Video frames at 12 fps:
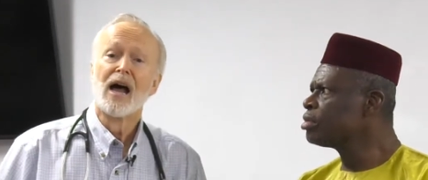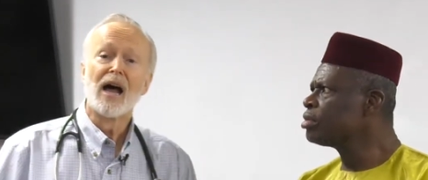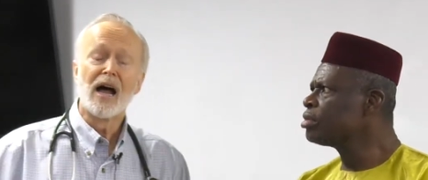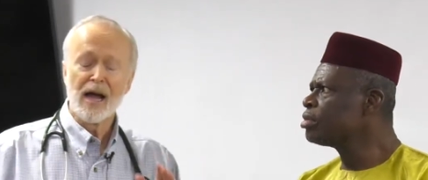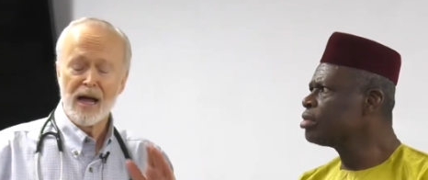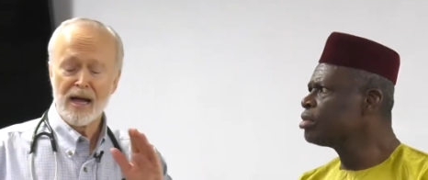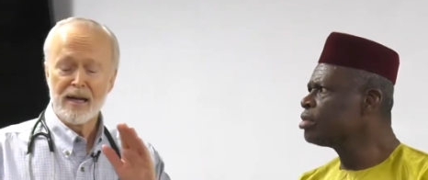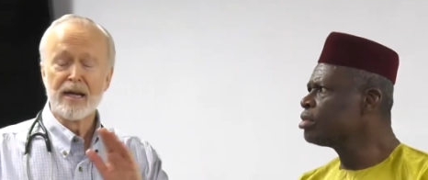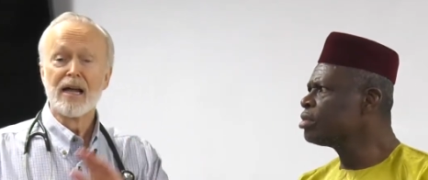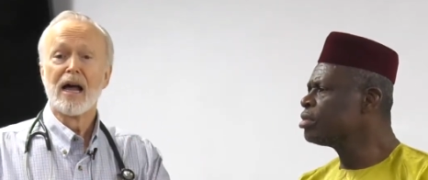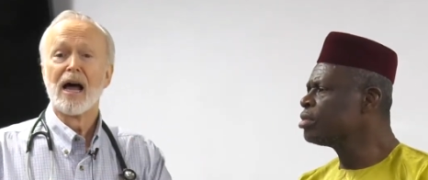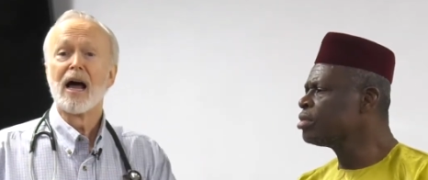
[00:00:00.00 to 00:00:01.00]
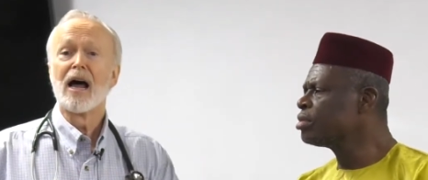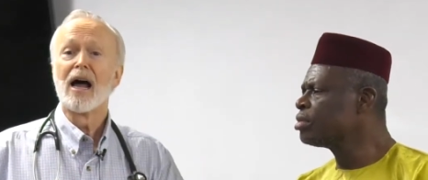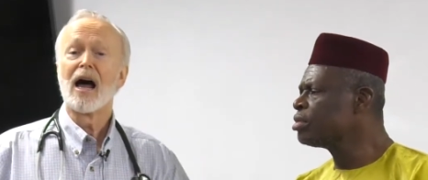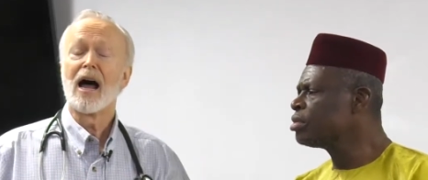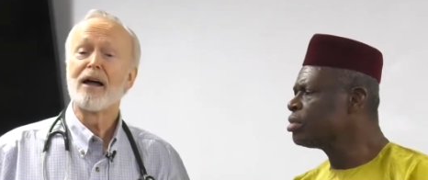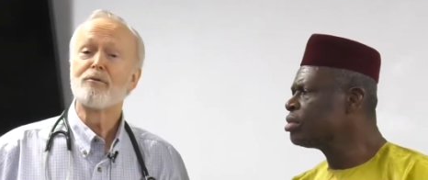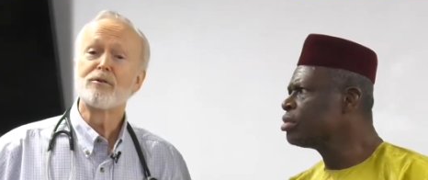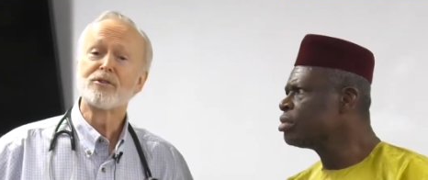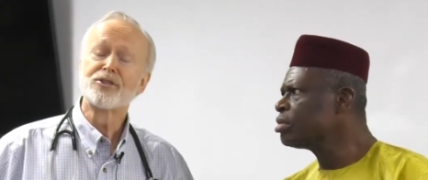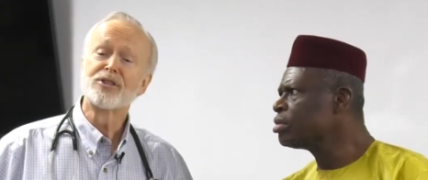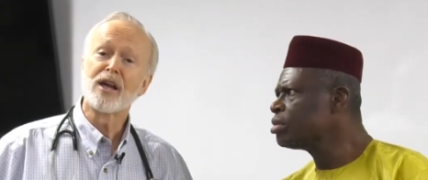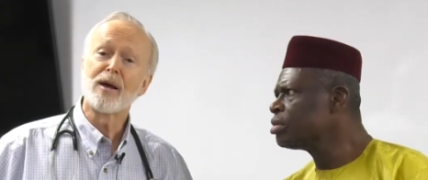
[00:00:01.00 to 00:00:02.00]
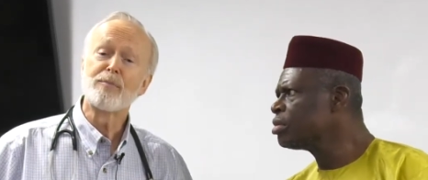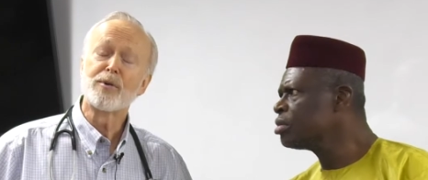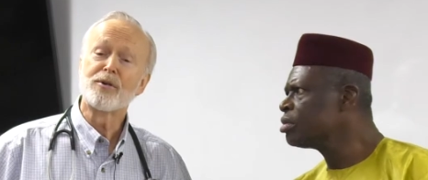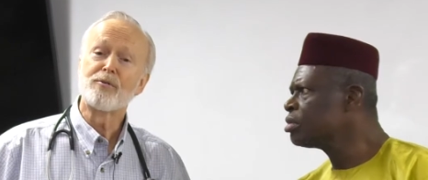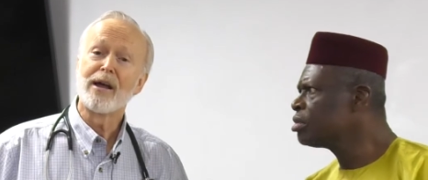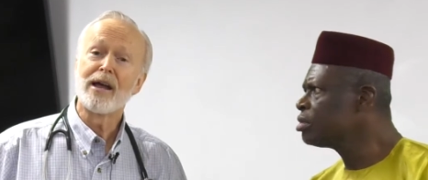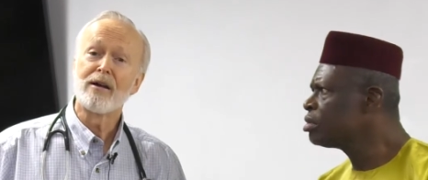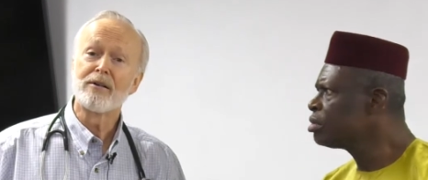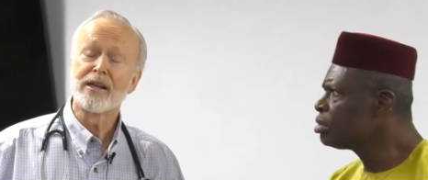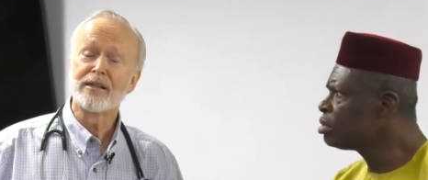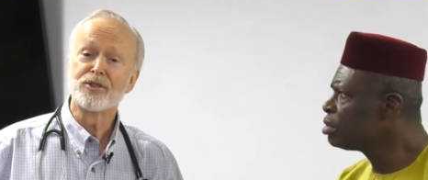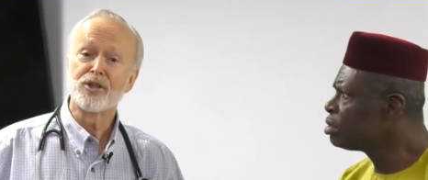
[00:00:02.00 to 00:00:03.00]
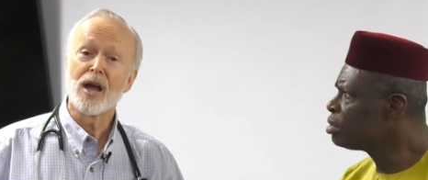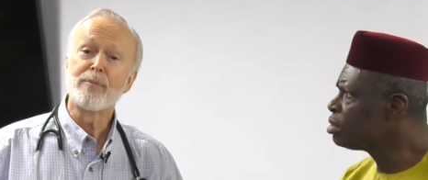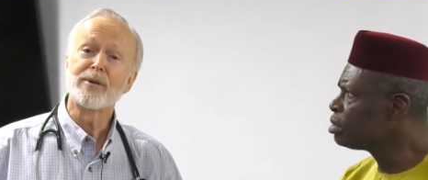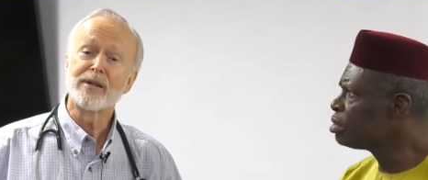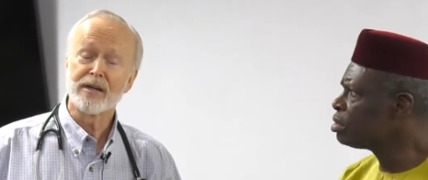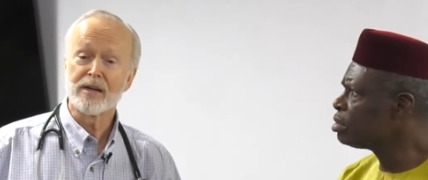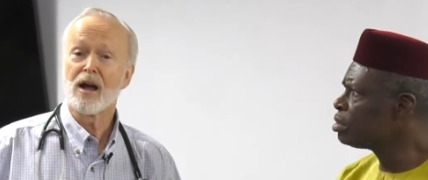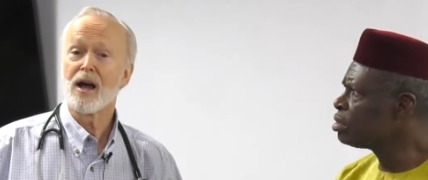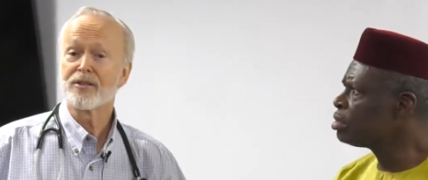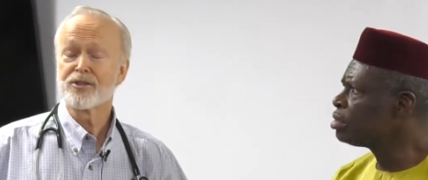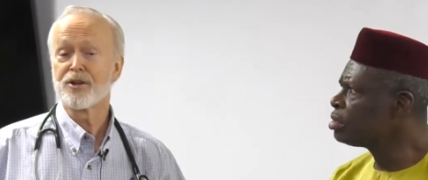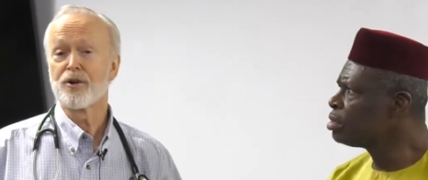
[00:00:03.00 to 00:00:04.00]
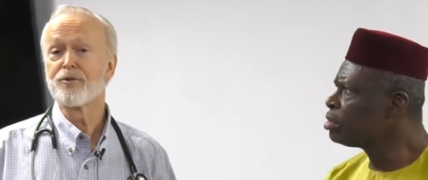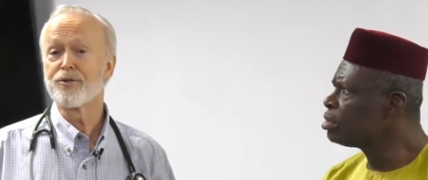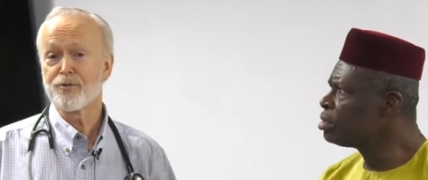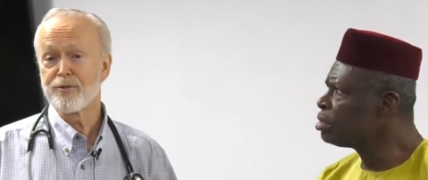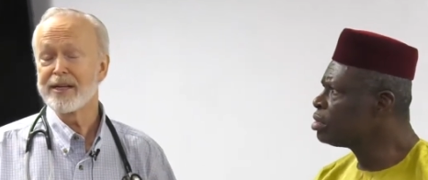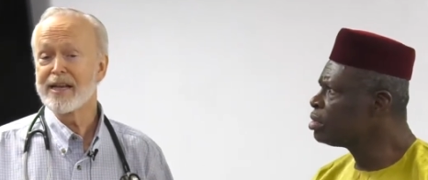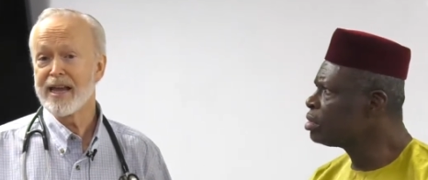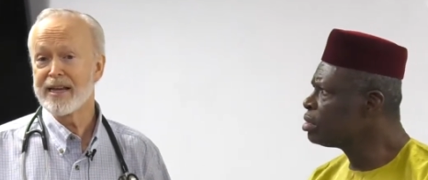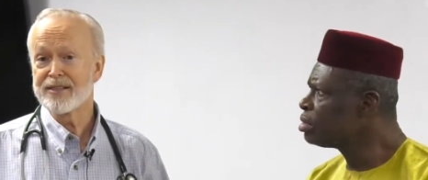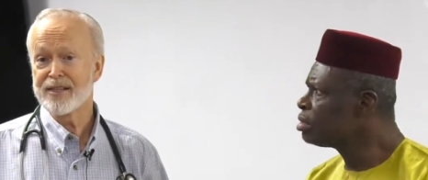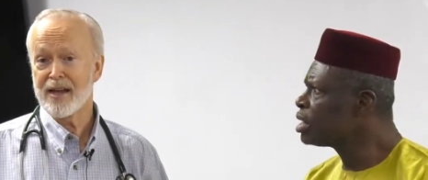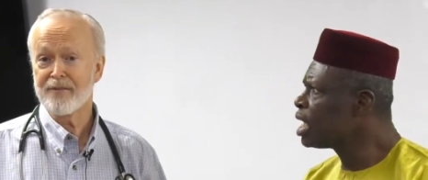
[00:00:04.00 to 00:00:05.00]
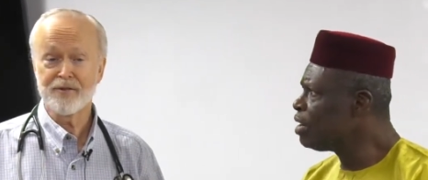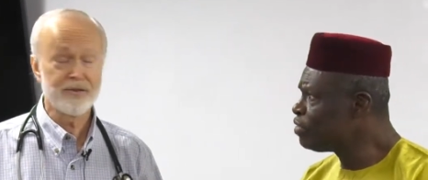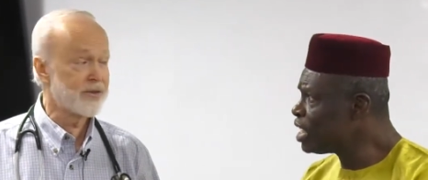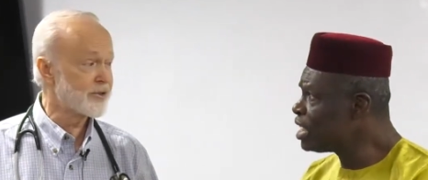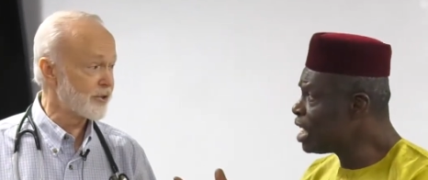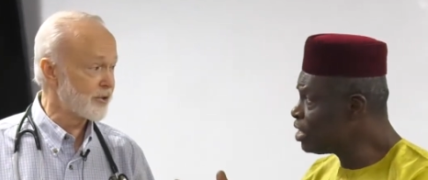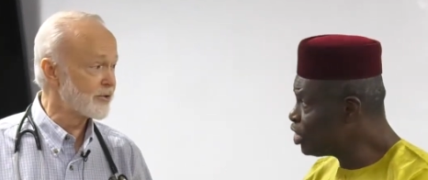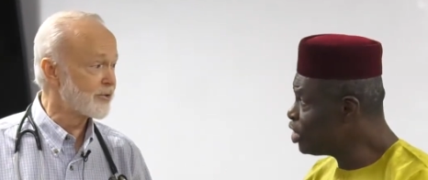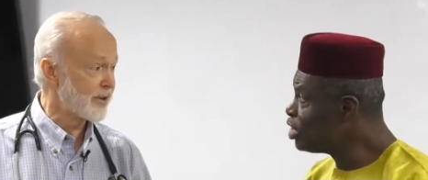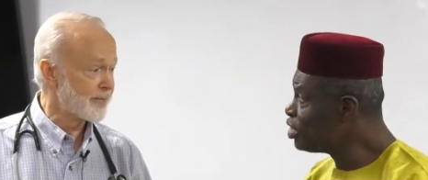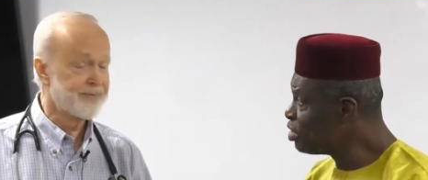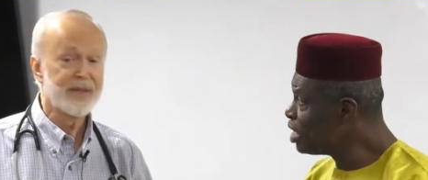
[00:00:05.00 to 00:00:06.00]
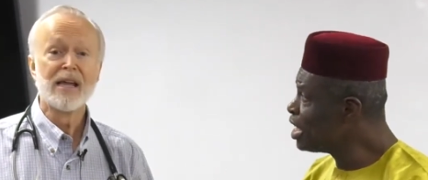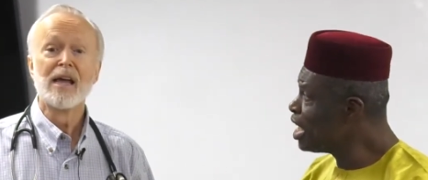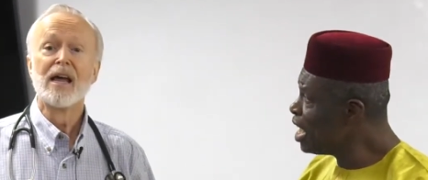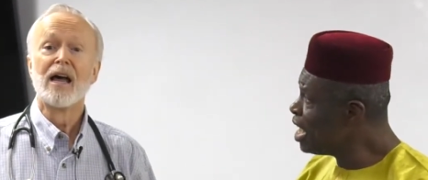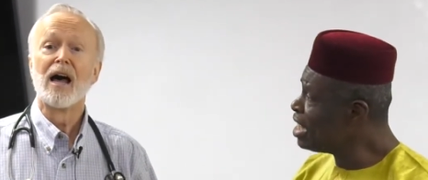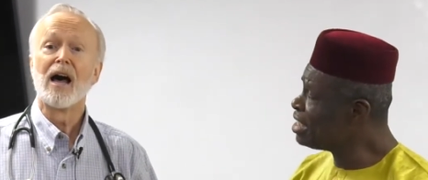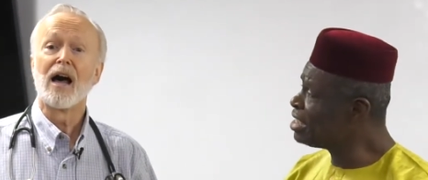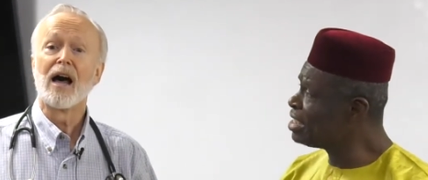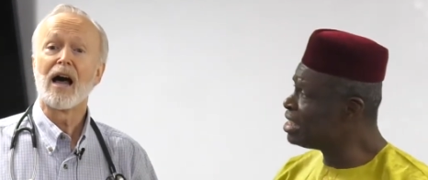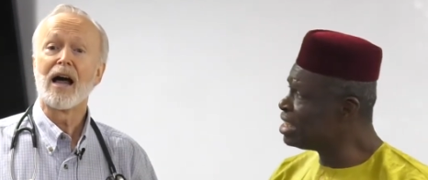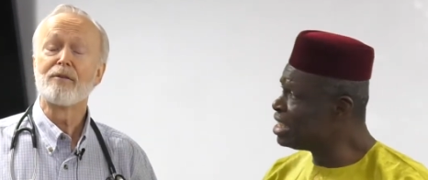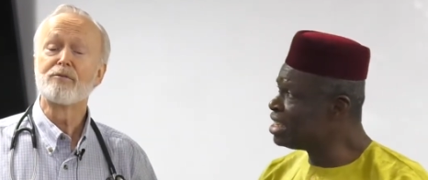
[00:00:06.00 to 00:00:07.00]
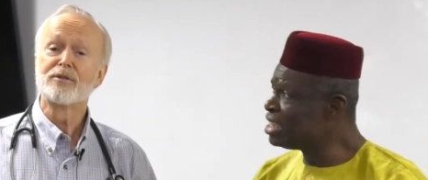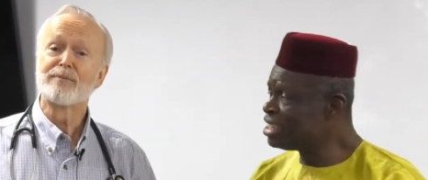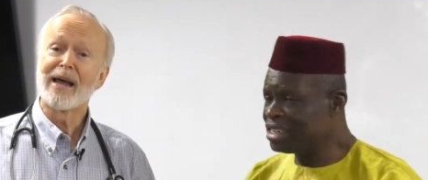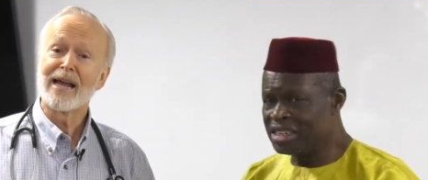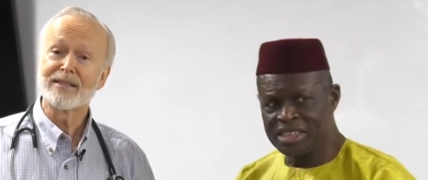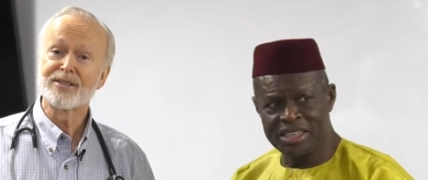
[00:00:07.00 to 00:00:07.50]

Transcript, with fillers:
Speaker 1: Uh, I was up and around and shopping at Costco three days after, after the surgery. surgery yes. uh, I was back